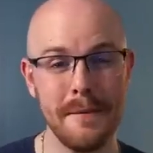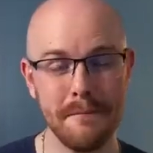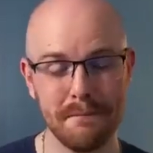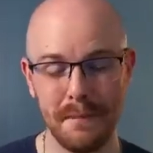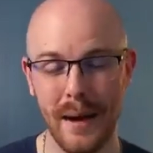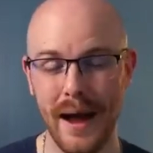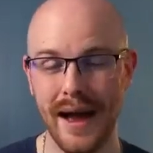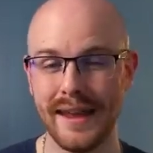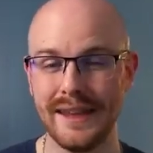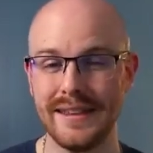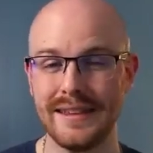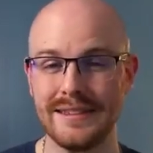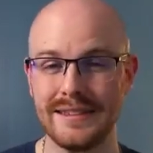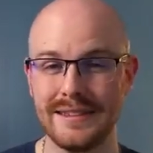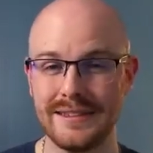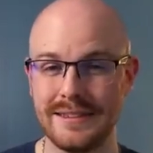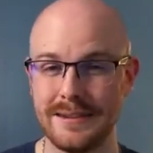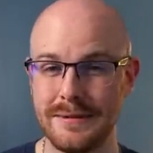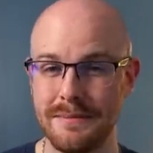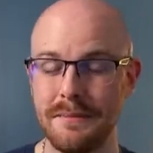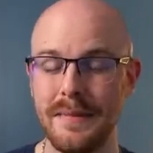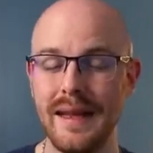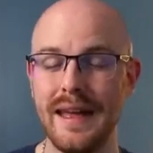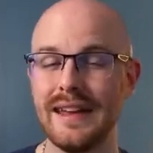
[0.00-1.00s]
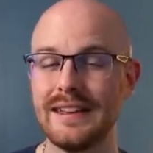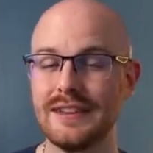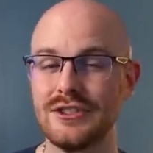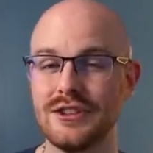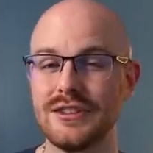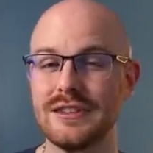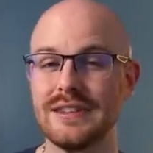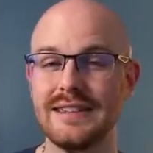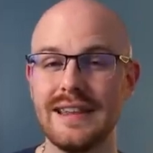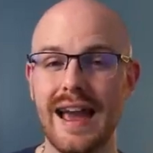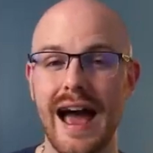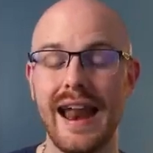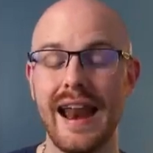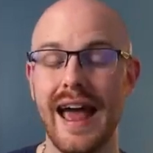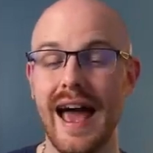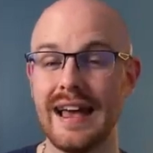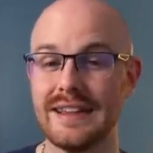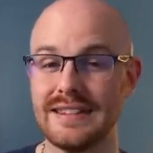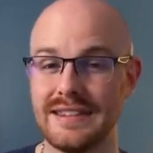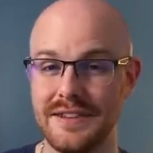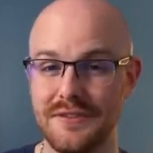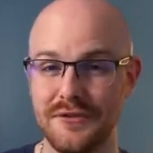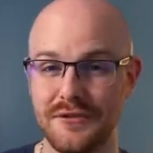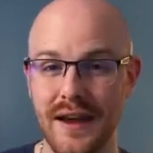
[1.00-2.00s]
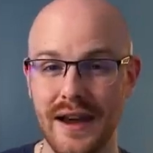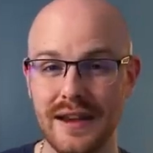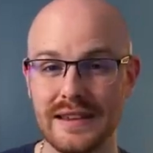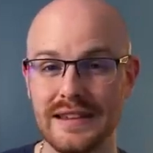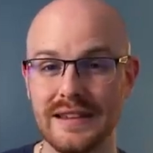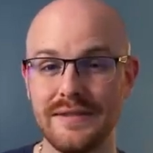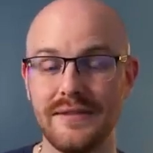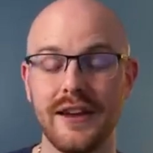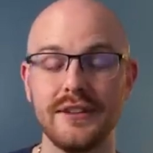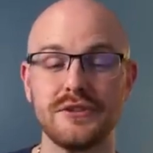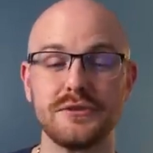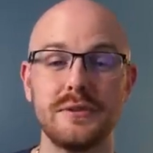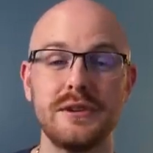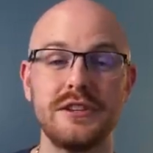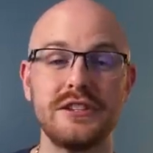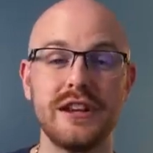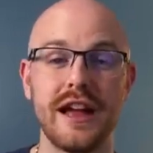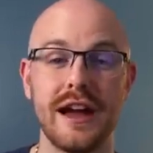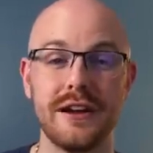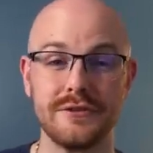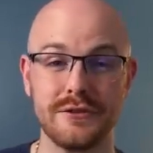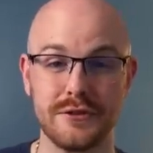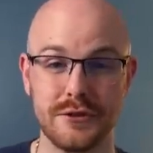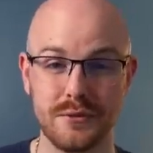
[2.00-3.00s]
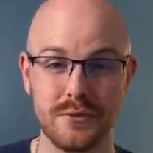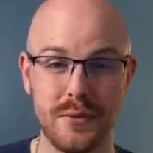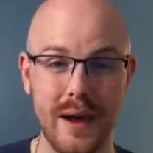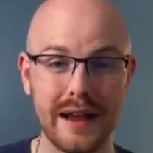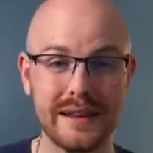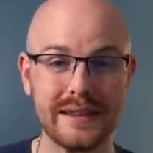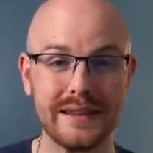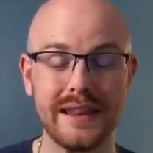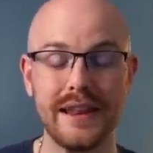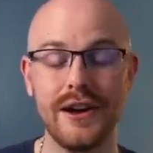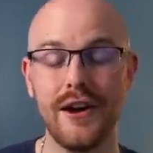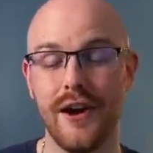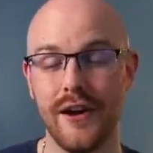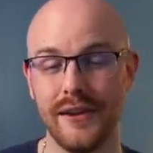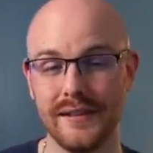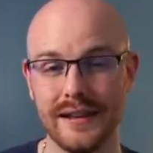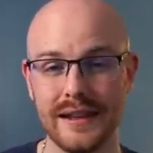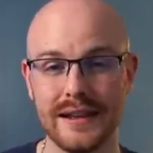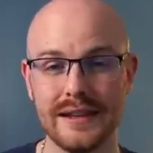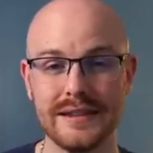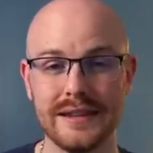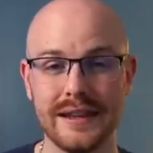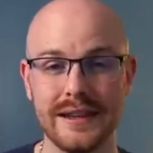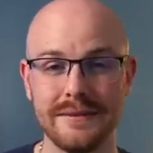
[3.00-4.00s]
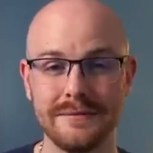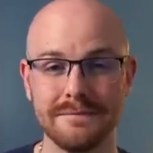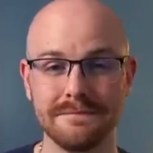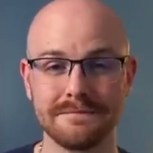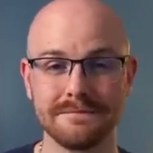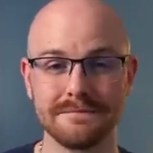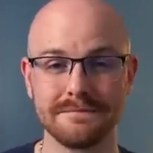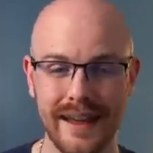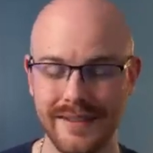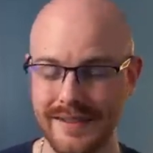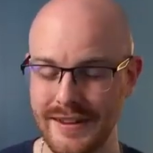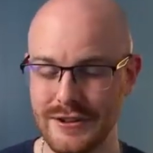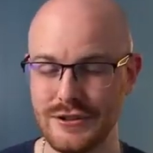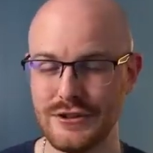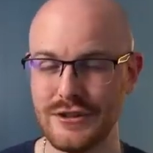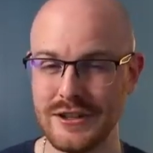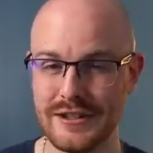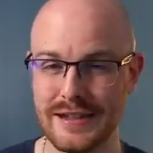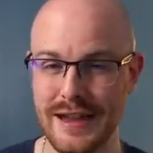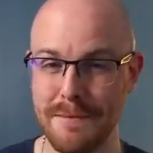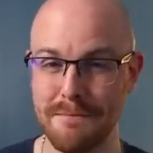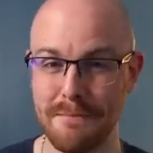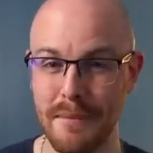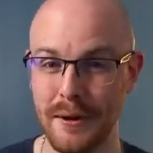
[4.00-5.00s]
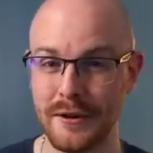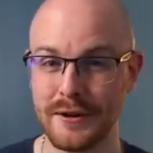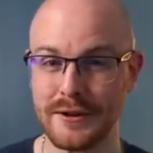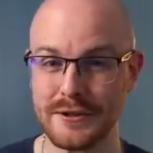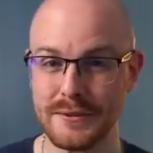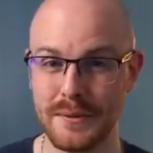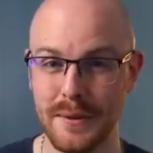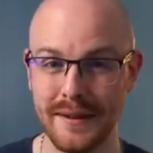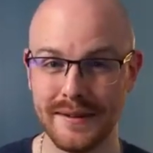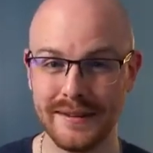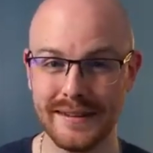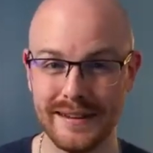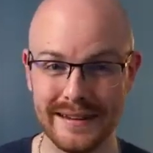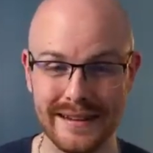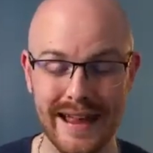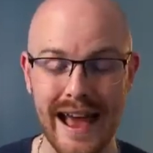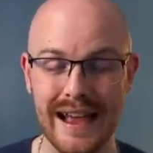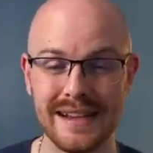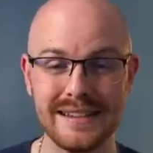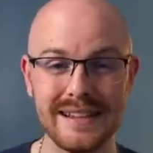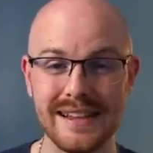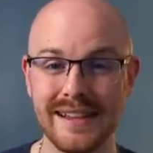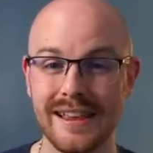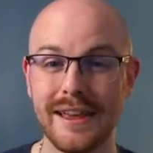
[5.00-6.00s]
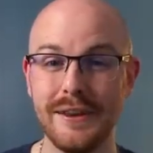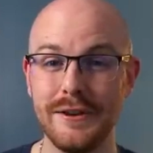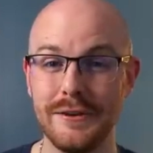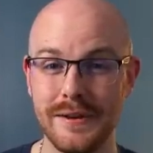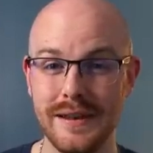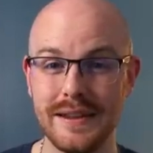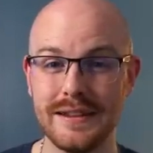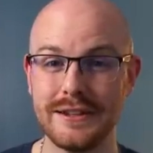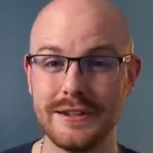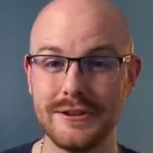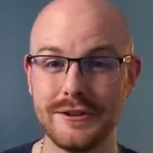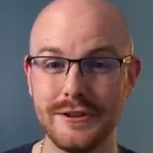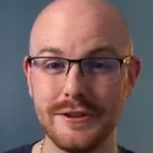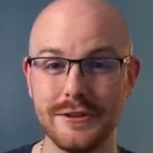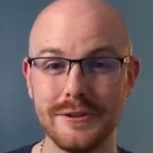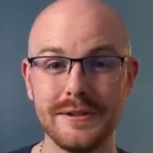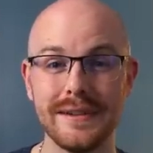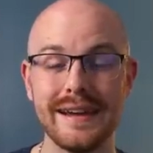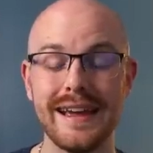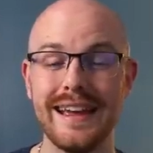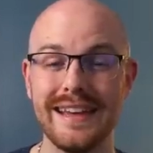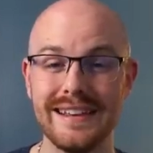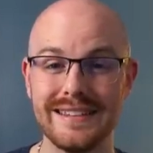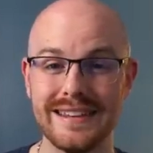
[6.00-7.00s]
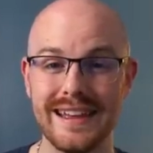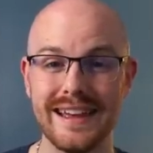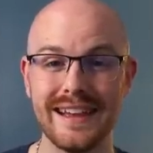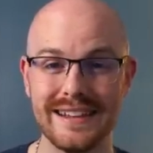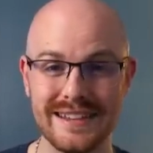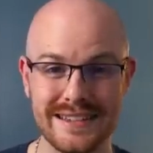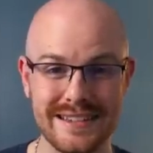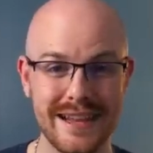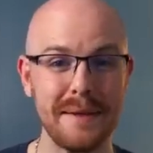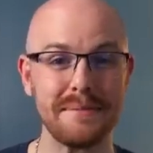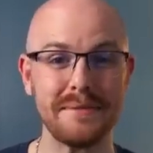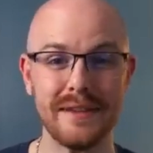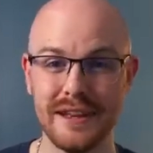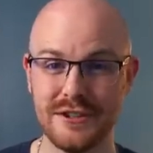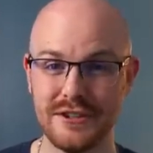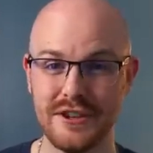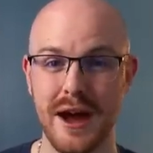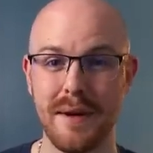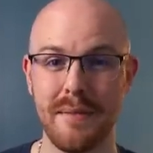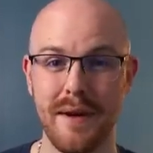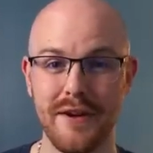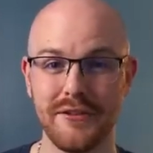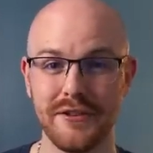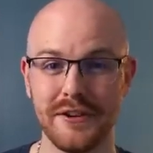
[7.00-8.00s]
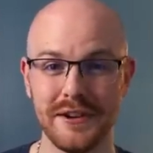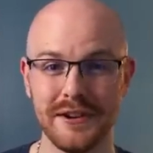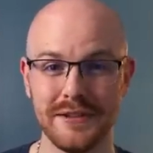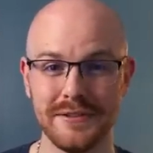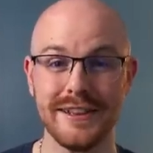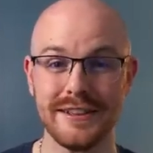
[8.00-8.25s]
But to me, it's just not as effective as reaching out directly on LinkedIn. And this is just a bonus one. The last thing that you need to do is accept a job offer.